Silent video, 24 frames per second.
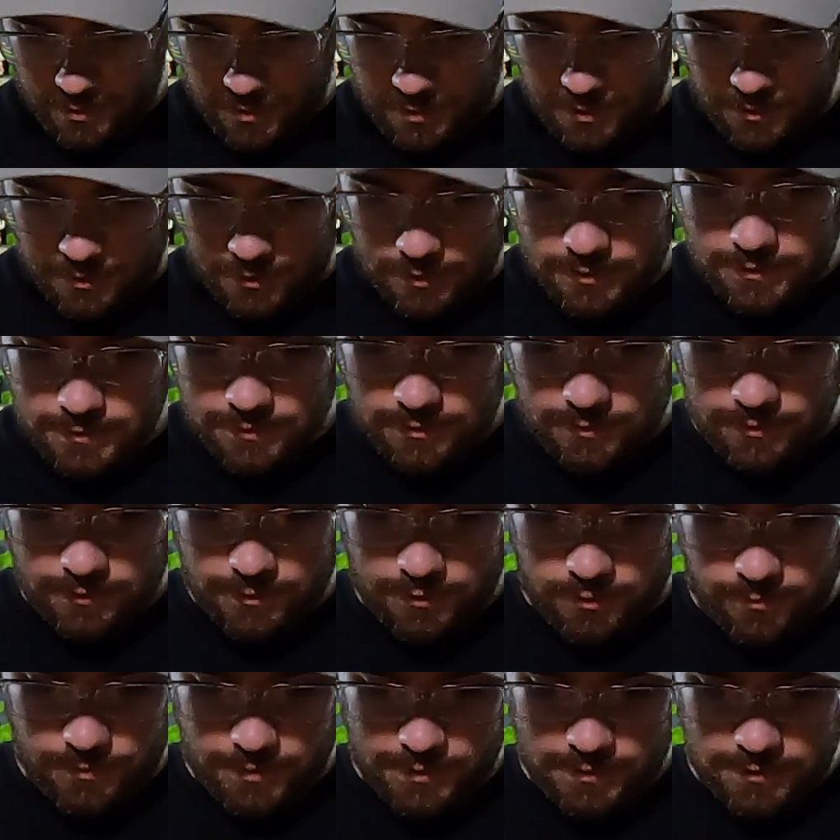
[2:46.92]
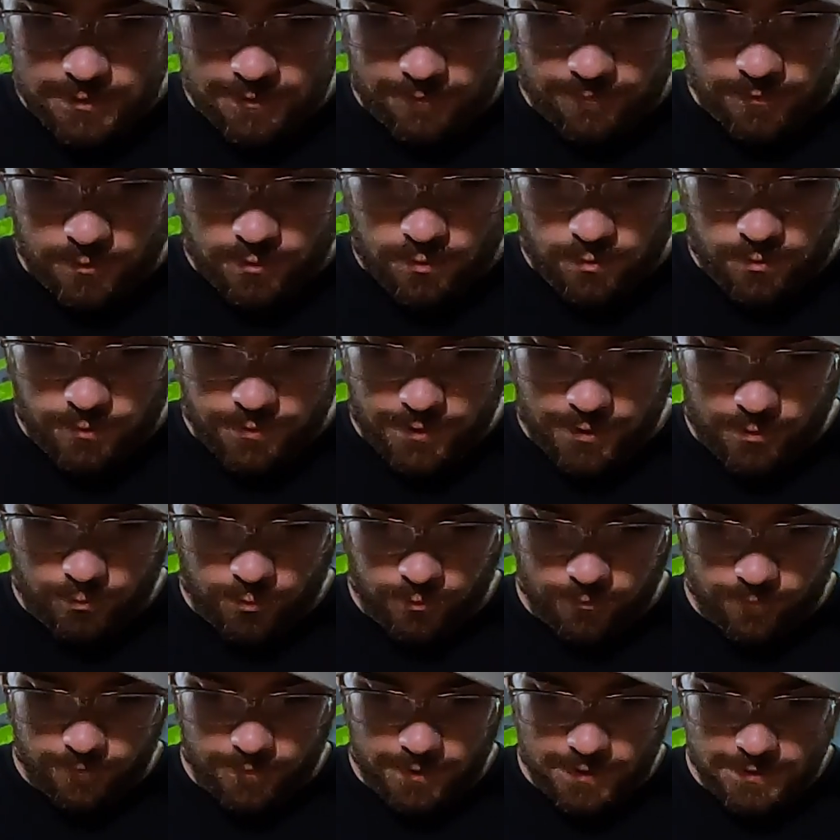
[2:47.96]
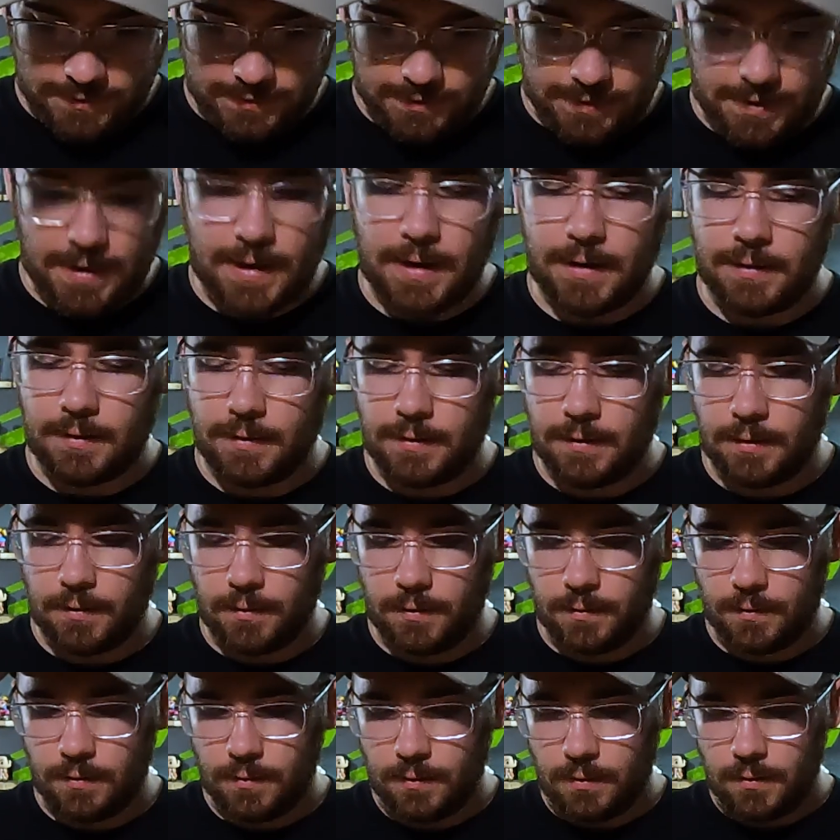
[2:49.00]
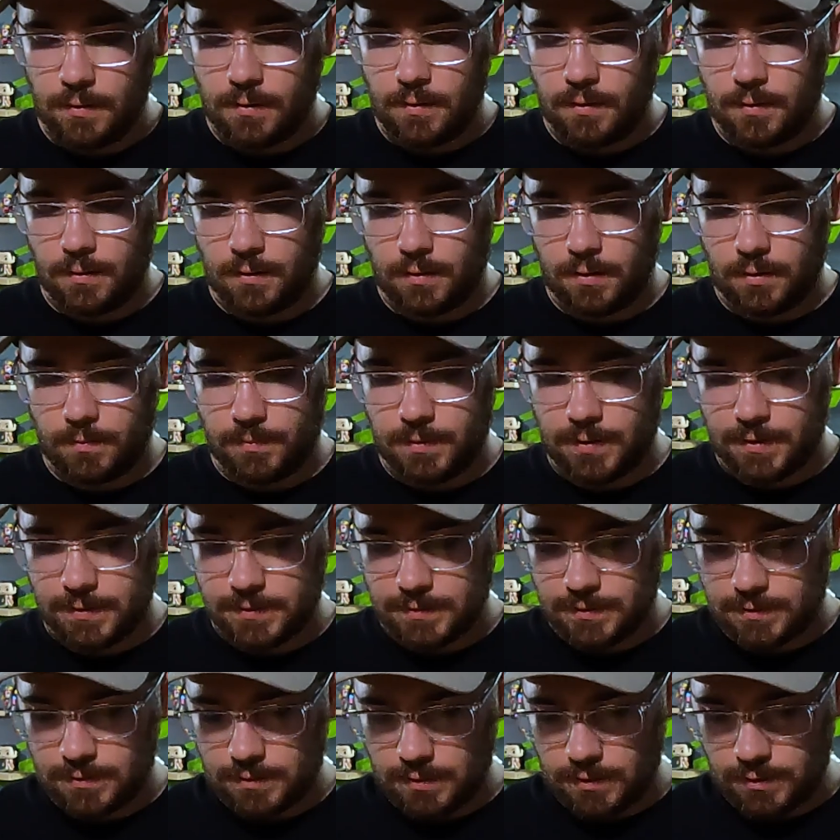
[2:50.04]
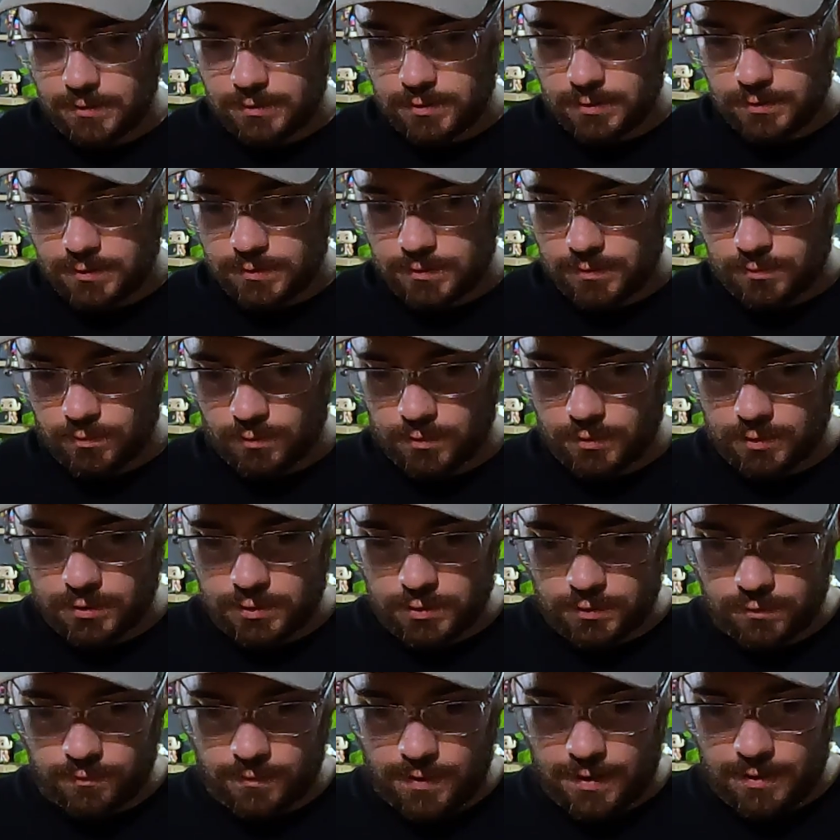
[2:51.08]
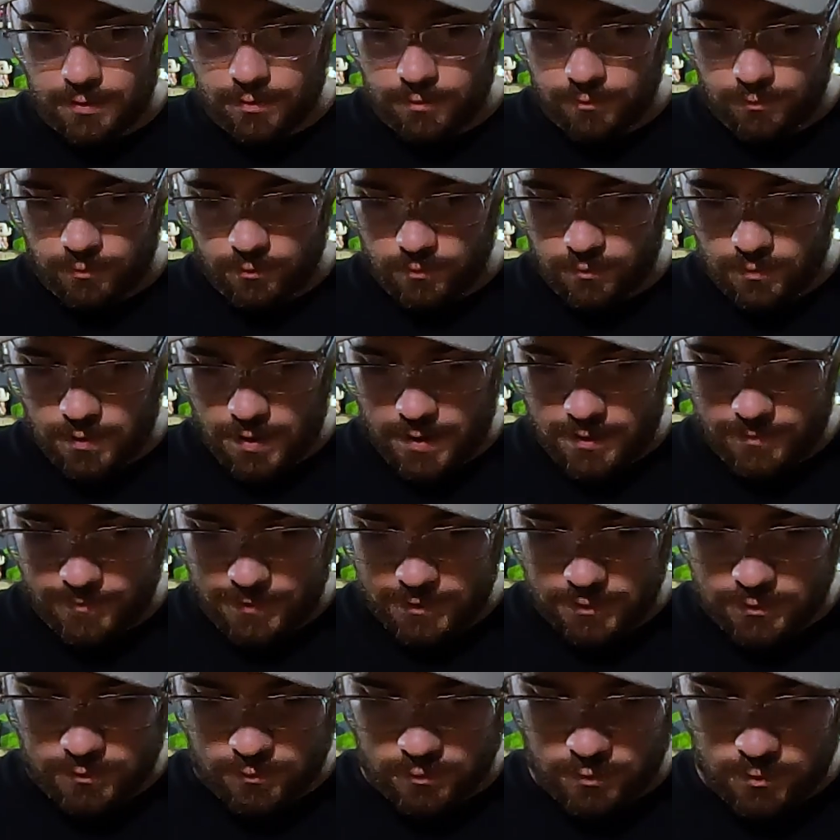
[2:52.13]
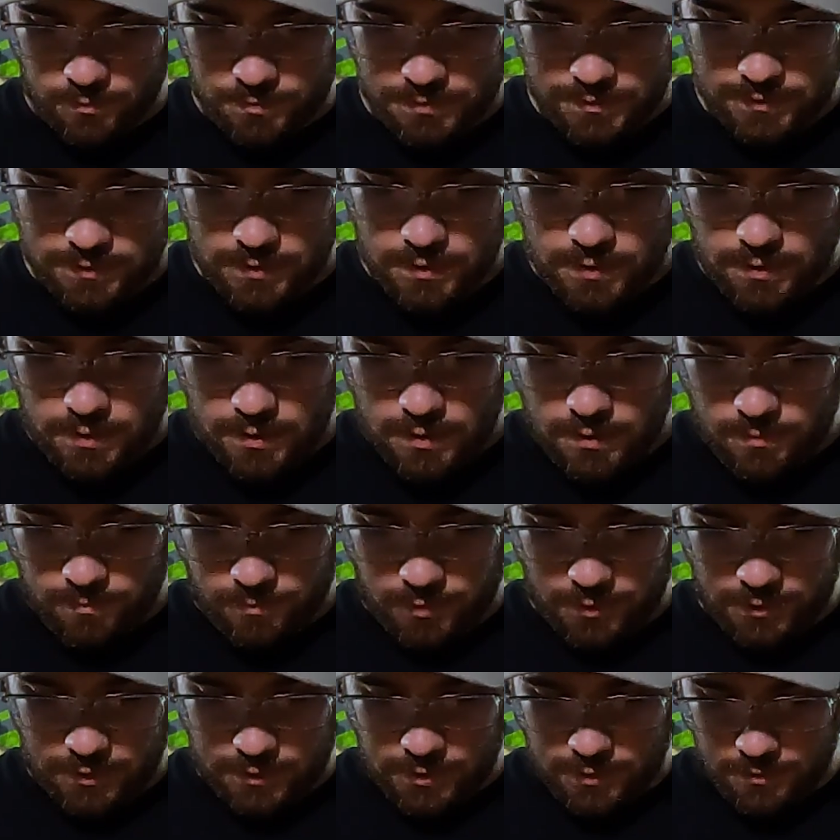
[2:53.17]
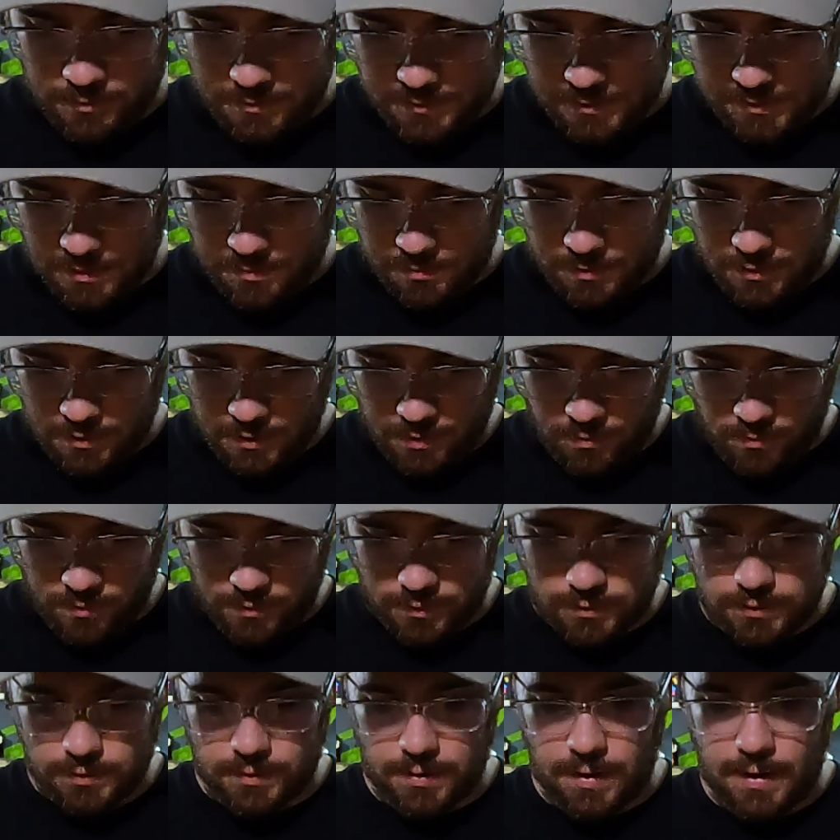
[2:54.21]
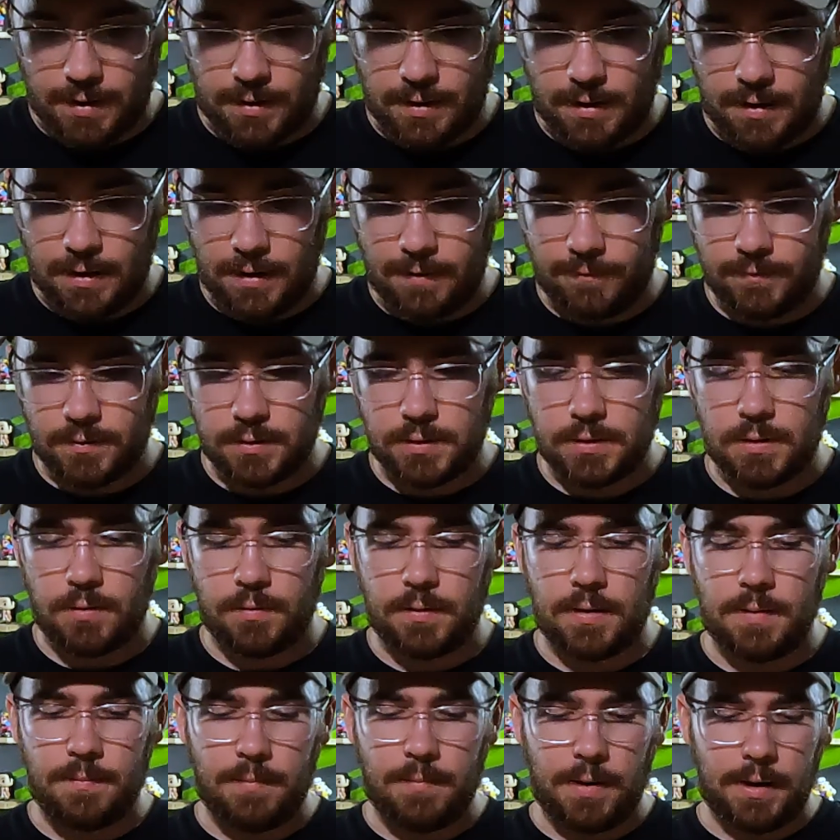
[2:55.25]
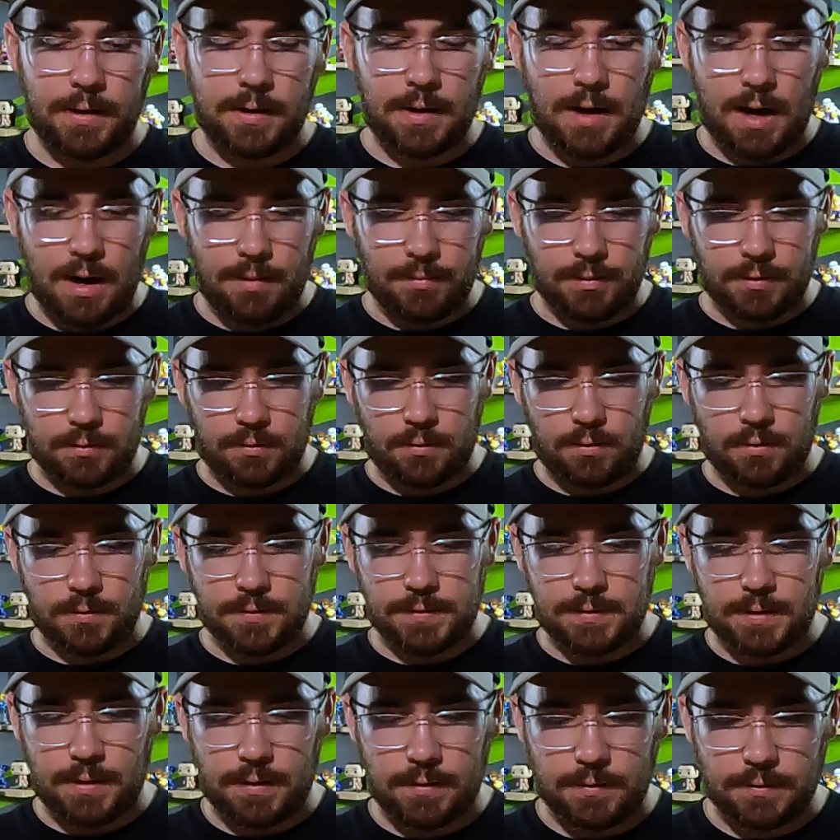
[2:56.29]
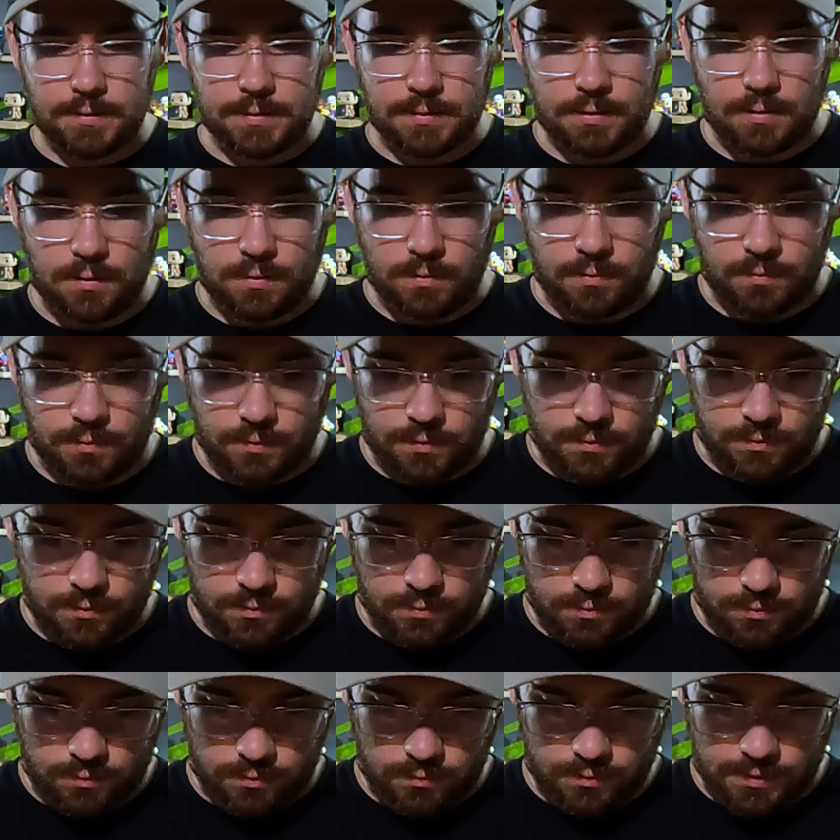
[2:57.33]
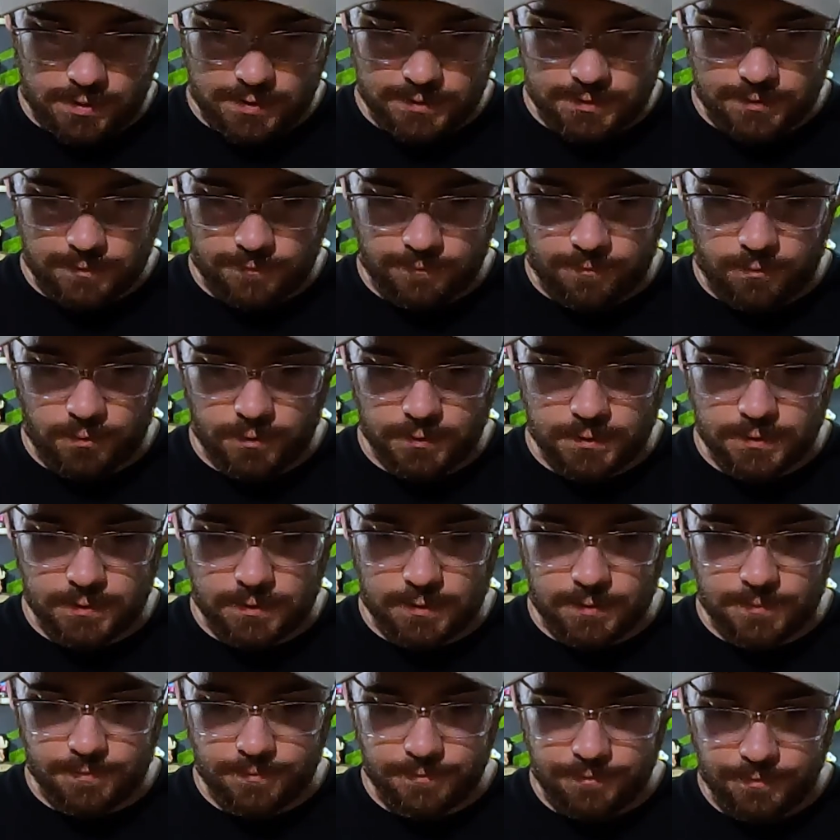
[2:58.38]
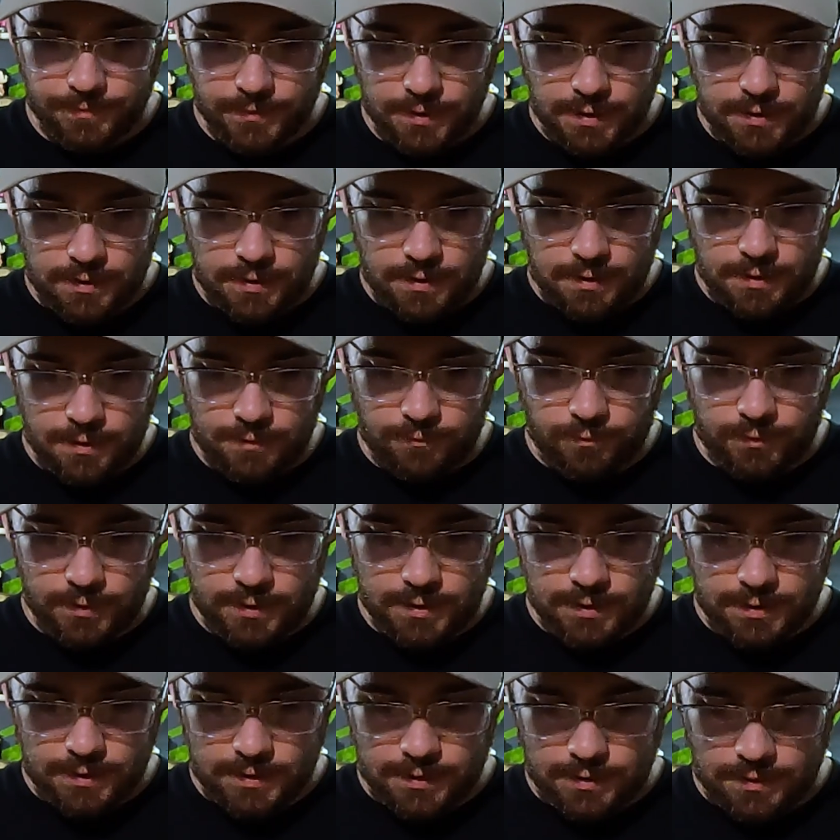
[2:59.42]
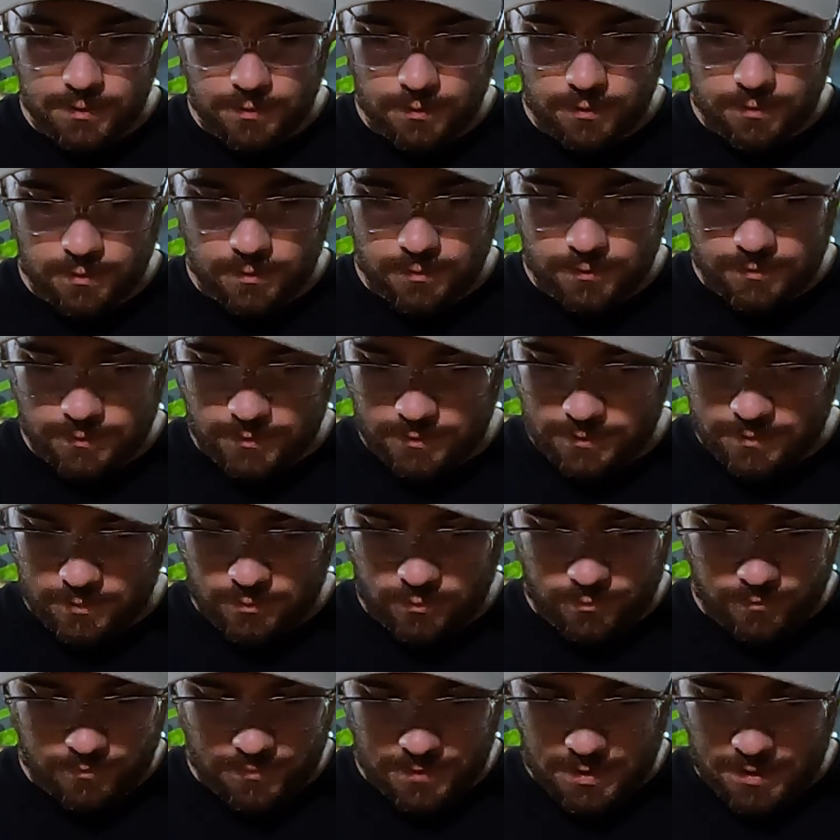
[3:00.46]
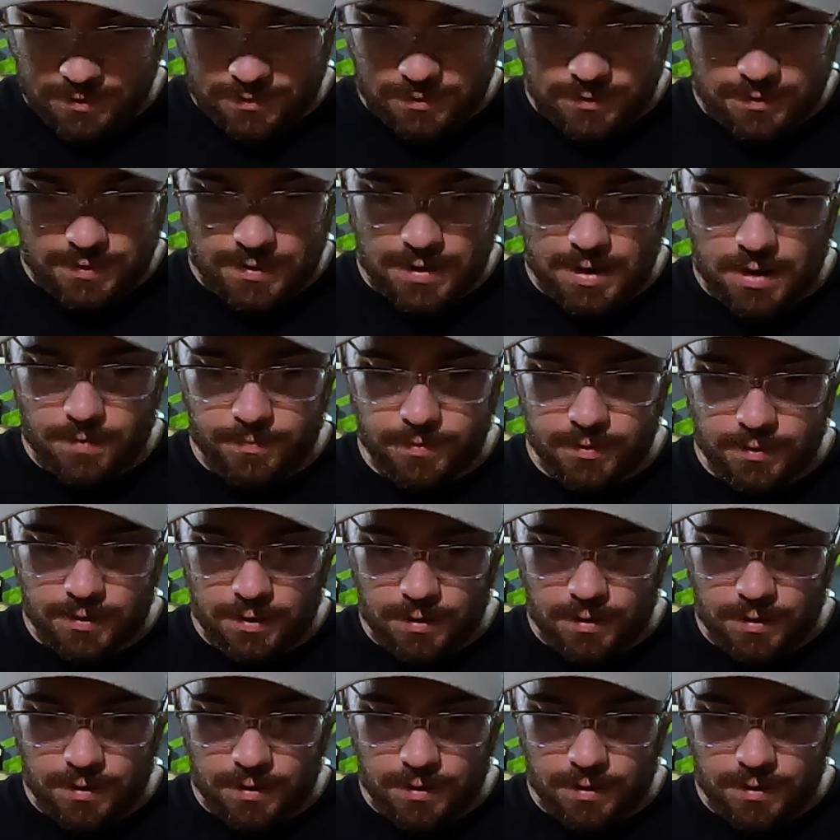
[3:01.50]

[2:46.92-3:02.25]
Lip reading: It is a little bit difficult that we're facing Cannoneer, because it does just sort of shred through a lot of my troops. But here's something I want to try. I haven't showed him my Goblin Curse yet, so that's unfortunate. If we can kill... Nope, not going to happen.